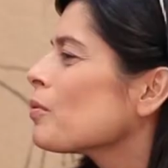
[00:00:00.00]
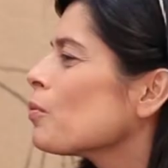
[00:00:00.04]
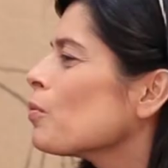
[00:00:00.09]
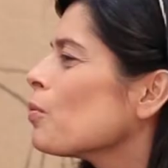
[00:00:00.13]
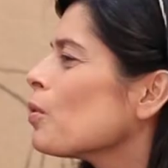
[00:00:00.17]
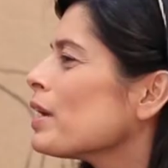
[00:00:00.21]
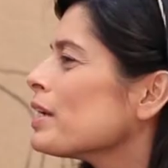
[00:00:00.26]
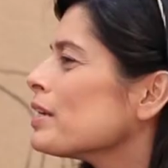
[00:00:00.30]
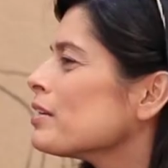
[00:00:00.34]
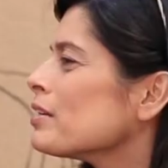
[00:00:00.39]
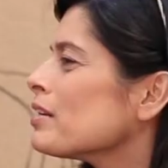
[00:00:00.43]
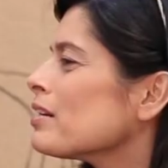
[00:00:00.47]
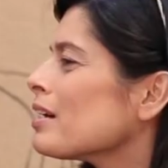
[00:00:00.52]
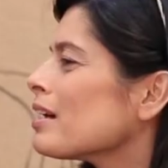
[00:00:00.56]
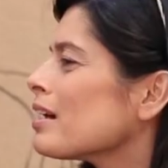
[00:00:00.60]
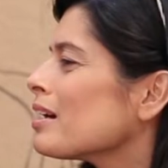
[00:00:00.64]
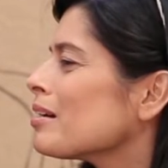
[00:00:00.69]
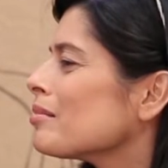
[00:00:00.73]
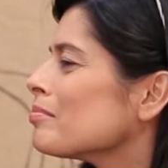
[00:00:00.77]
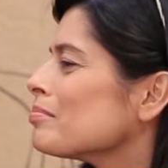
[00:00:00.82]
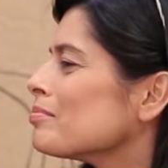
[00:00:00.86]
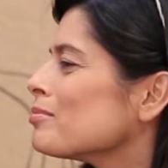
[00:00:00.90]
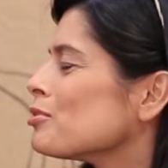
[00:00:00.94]
What
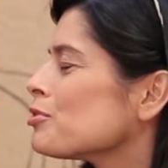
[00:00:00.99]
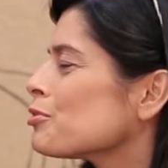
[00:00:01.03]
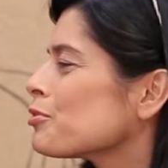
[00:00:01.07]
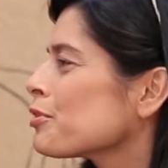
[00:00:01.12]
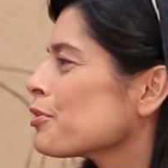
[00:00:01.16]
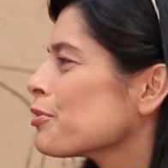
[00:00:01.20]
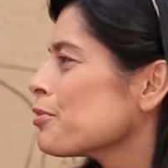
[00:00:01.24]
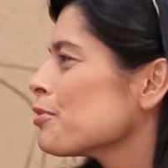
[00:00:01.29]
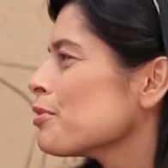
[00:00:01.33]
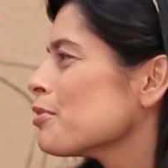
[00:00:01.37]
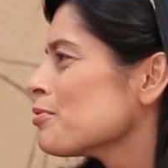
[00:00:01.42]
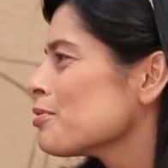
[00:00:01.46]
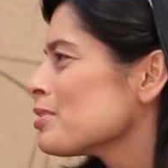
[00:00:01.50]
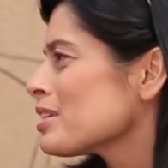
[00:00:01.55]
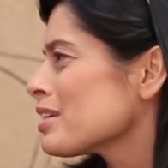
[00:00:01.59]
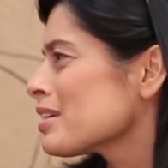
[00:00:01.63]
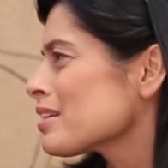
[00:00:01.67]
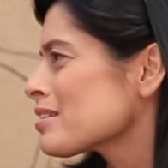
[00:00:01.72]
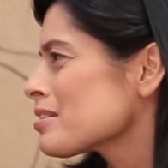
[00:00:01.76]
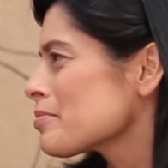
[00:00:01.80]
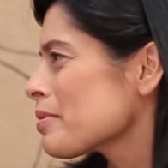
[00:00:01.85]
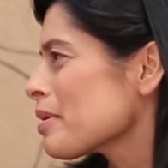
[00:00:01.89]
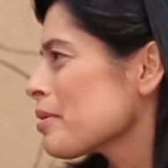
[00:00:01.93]
um, drew you
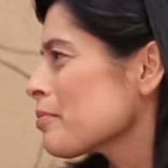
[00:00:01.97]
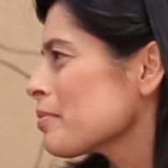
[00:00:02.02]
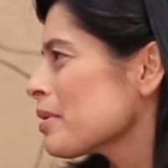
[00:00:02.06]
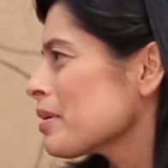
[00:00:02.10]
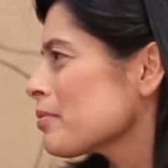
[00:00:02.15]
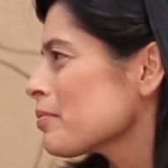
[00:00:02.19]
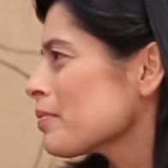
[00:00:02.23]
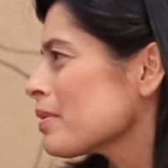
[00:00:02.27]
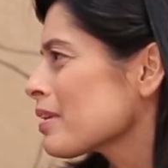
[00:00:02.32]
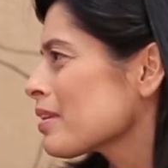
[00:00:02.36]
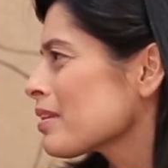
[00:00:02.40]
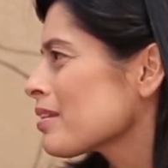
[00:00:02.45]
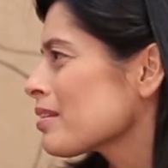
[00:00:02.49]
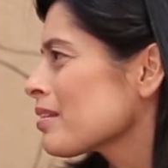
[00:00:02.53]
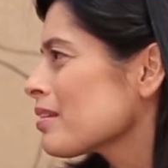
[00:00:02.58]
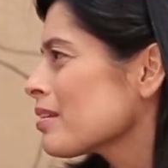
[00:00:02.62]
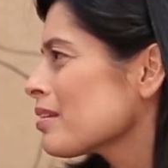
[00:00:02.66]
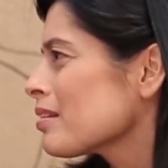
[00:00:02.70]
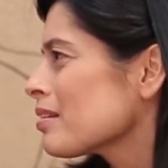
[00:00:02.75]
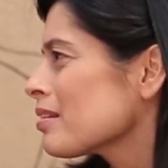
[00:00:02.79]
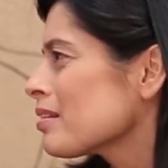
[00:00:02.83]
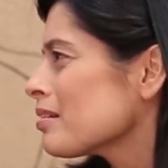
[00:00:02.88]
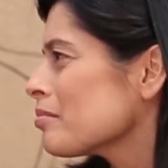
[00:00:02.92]
to experiment with
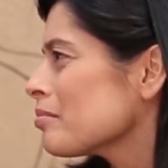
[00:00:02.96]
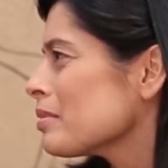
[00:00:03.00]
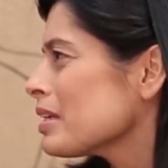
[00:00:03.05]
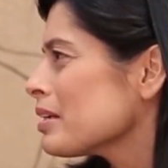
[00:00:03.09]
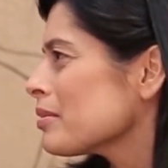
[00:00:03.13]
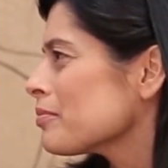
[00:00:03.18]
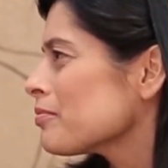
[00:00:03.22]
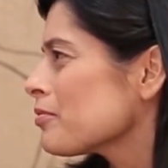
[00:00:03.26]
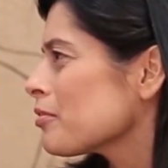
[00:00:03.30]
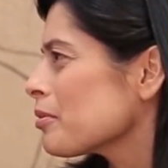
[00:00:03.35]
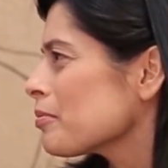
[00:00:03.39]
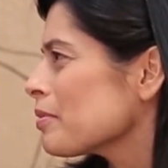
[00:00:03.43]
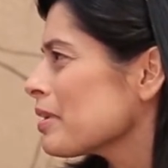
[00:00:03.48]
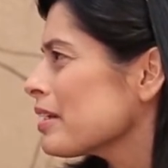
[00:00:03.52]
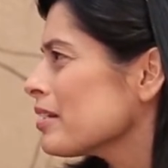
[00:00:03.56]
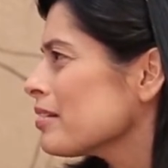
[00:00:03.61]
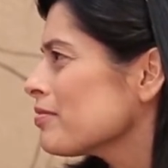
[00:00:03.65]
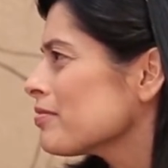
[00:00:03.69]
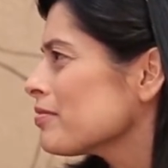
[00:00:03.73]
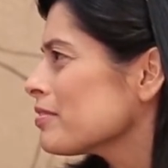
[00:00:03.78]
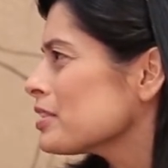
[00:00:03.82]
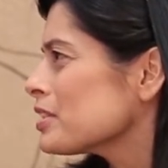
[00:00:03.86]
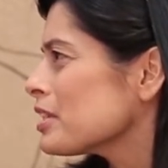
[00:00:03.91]
medium format
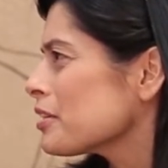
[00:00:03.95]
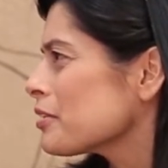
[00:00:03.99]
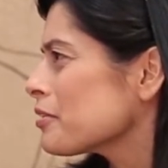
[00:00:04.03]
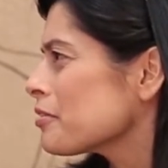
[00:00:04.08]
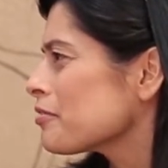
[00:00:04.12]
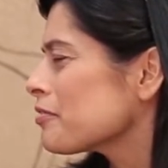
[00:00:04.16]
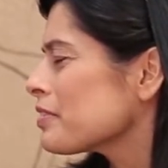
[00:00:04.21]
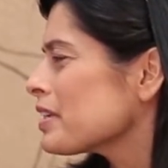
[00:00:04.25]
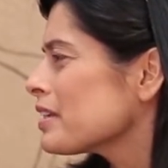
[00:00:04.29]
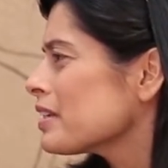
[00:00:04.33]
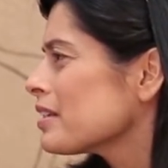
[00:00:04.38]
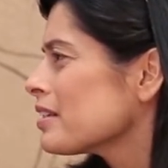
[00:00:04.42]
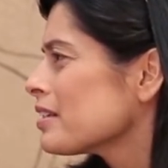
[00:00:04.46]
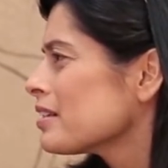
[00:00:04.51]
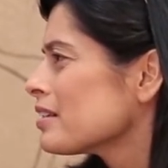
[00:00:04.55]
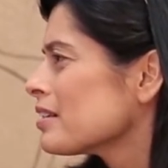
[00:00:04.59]
photography?